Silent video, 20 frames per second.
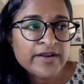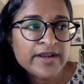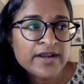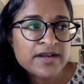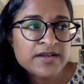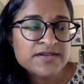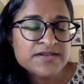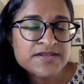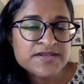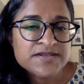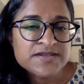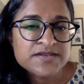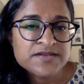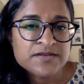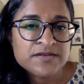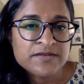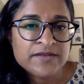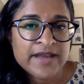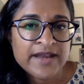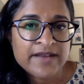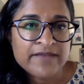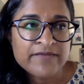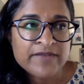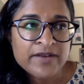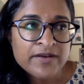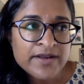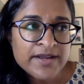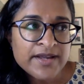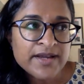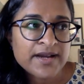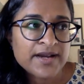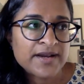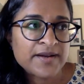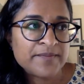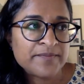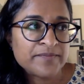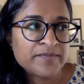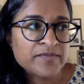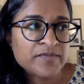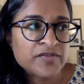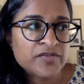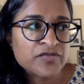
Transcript: very cons- like very um,